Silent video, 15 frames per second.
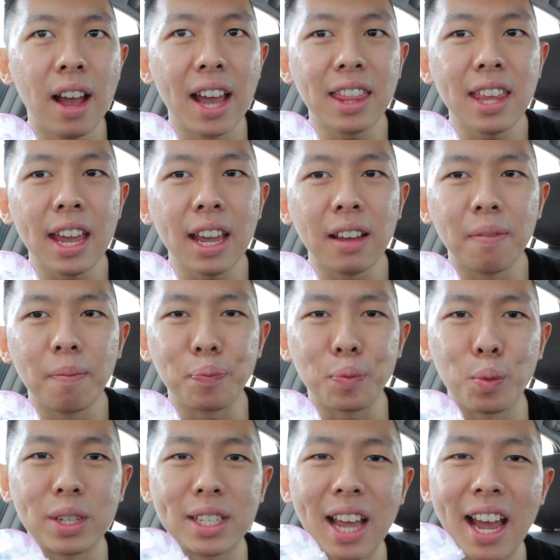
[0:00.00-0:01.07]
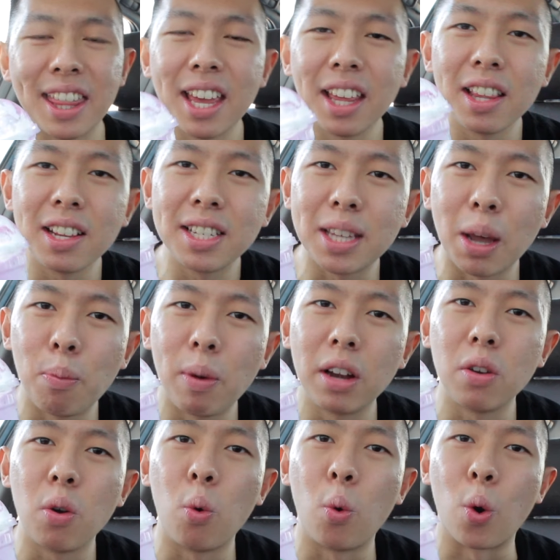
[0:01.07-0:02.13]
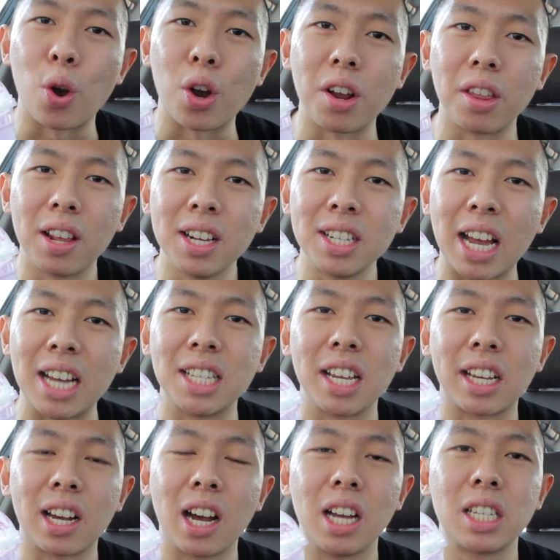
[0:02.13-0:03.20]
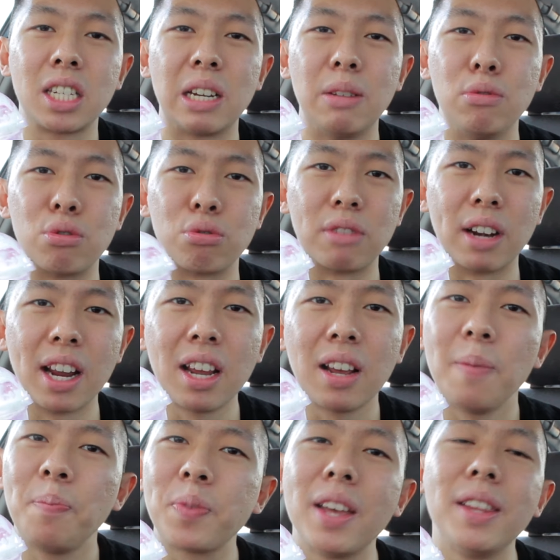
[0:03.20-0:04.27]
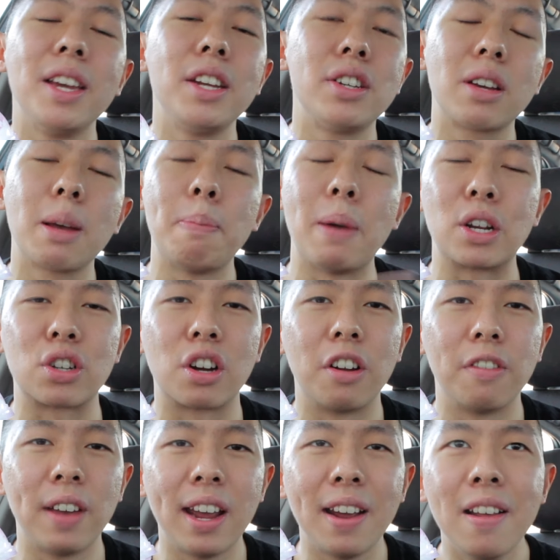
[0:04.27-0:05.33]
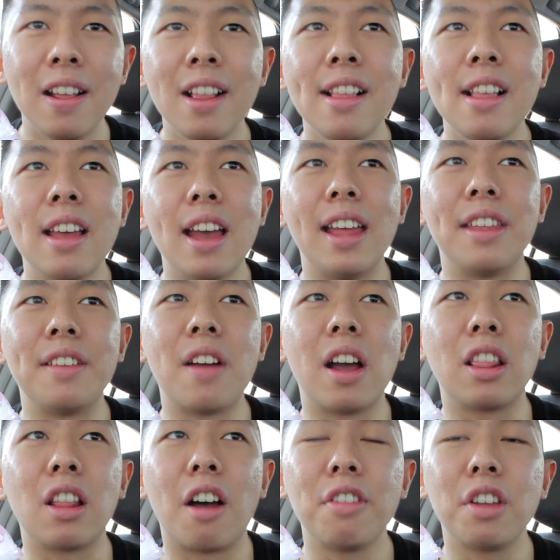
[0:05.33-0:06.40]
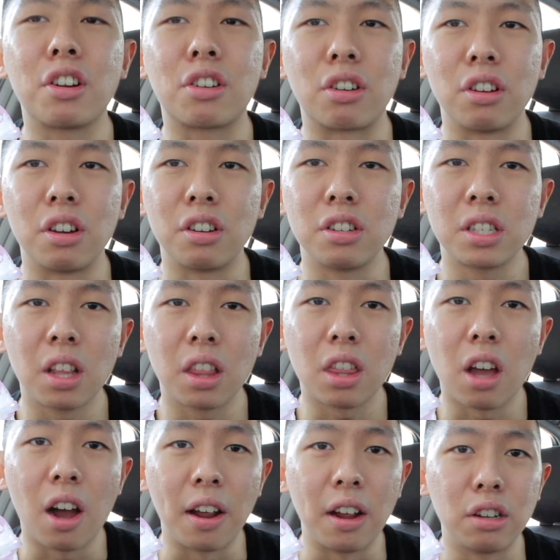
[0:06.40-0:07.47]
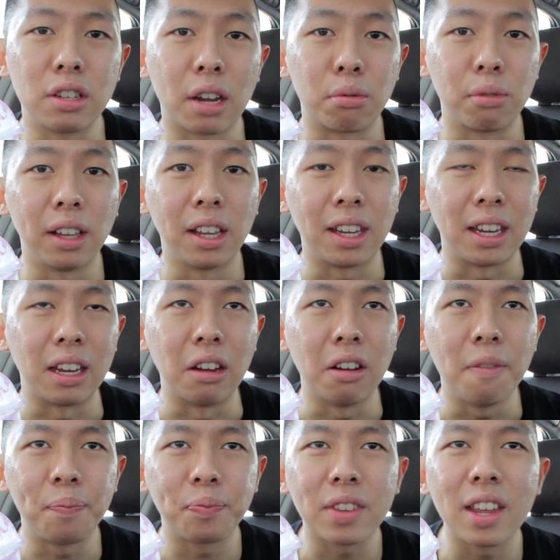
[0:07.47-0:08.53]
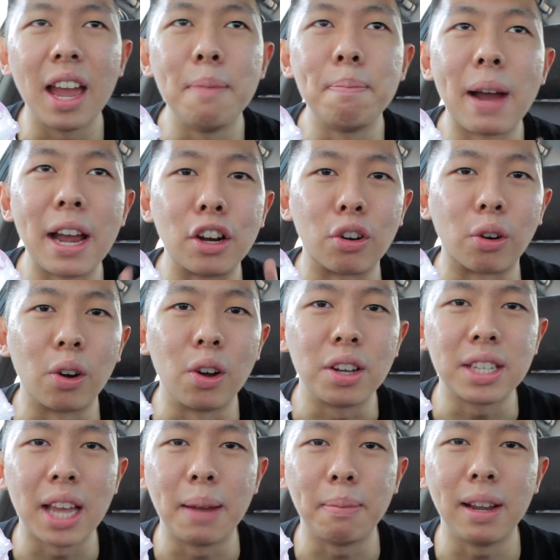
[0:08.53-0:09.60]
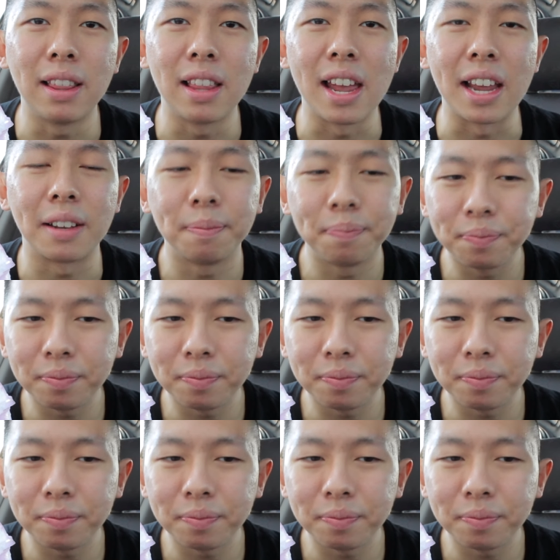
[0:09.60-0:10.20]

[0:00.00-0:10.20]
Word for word: I think someone ordered this as a custom drink and they took a picture of it, and a lot of the girls thought it was like really cute, and by girls I mean like